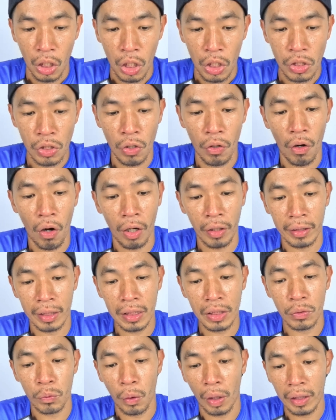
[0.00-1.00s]
So on
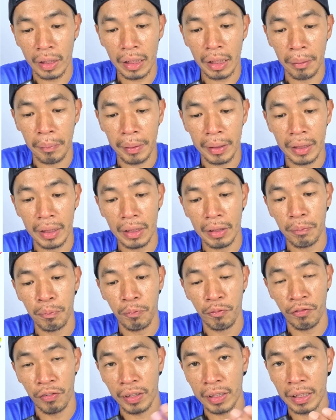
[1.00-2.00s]
this 20
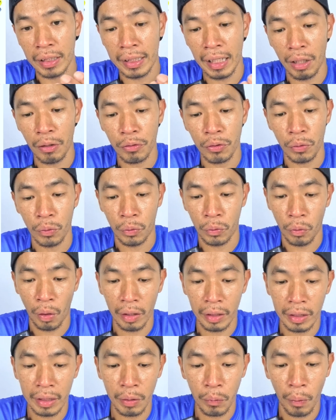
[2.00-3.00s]
km further down to
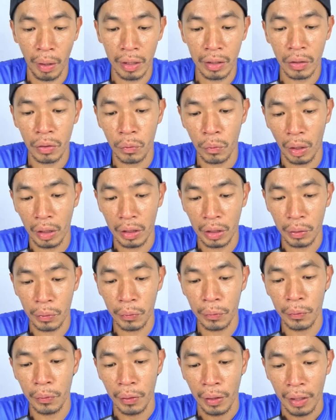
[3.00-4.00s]
21,
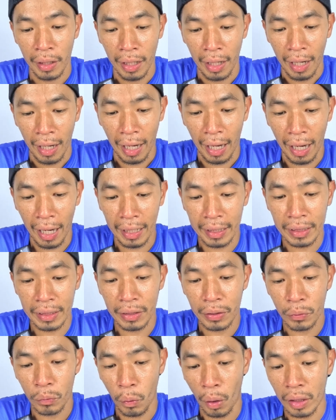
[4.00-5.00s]
22,
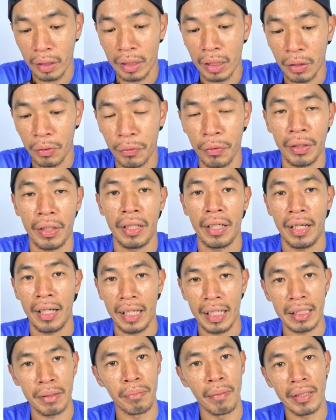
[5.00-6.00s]
and 23,
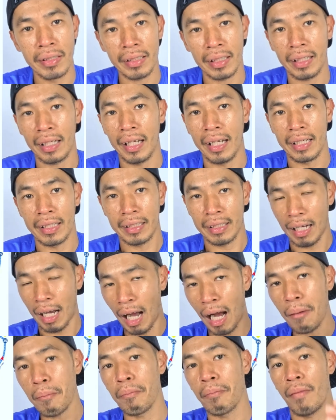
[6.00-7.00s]
it's
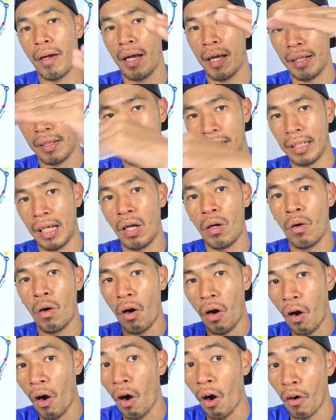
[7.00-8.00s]
up and down
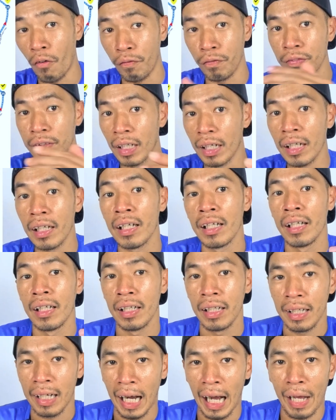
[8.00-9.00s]
of the
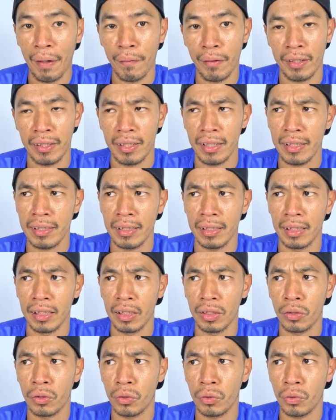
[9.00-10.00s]
highway. It's
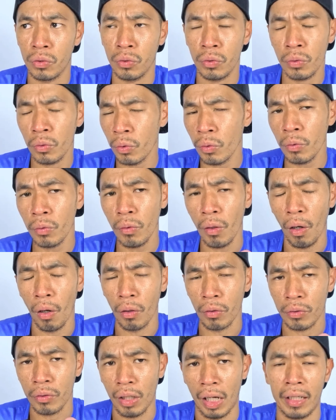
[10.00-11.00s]
a
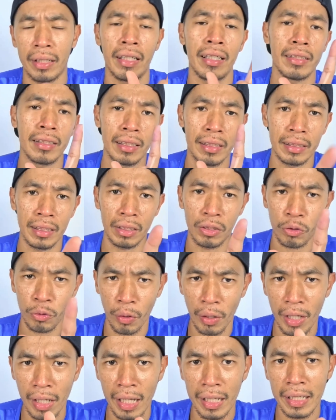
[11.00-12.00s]
it's a
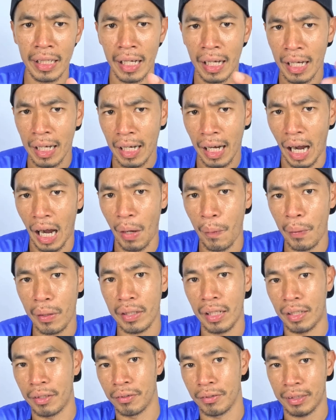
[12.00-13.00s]
3-lane highway
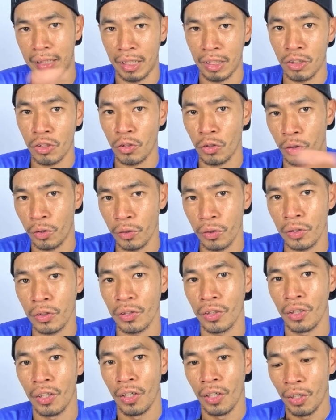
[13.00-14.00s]
that you can
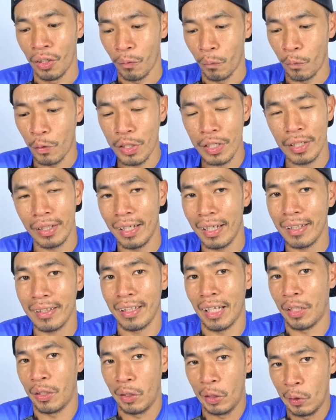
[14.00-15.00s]
choose which lane
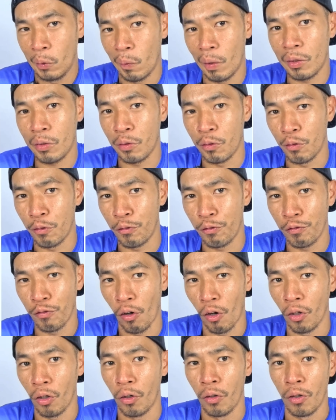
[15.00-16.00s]
that you want to
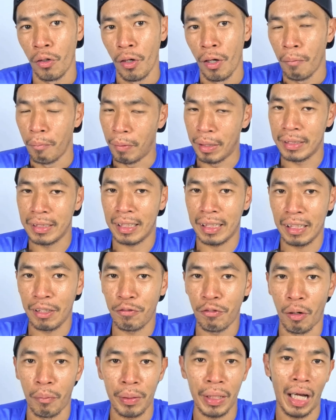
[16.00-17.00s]
follow. Basically
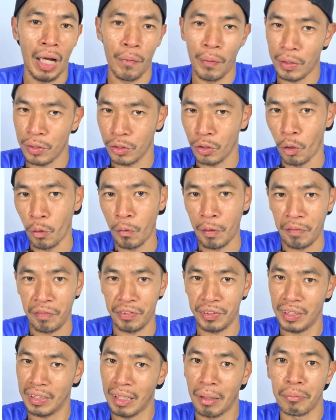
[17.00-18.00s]
for me, I always go with
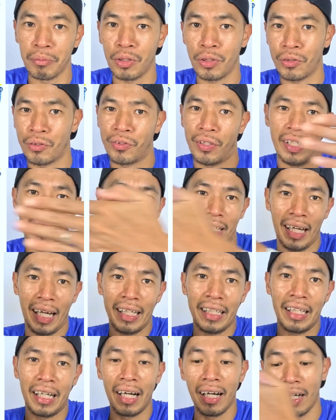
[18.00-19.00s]
some straight
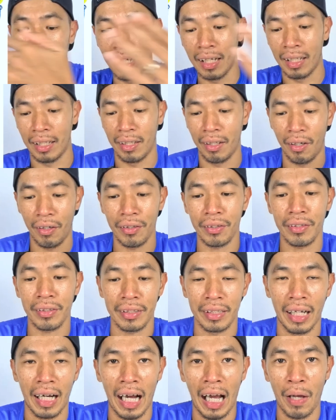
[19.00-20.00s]
line along
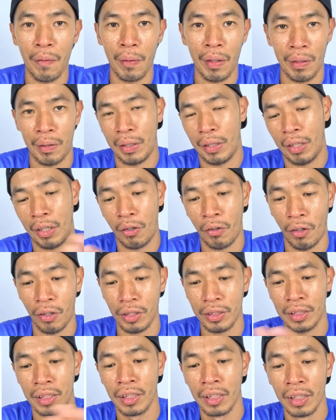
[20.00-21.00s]
the highway
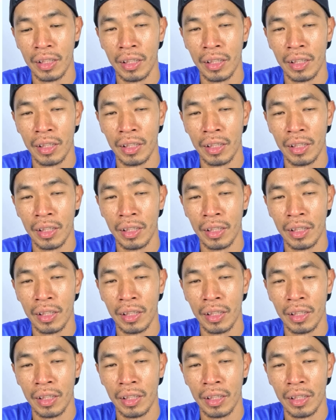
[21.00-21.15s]
across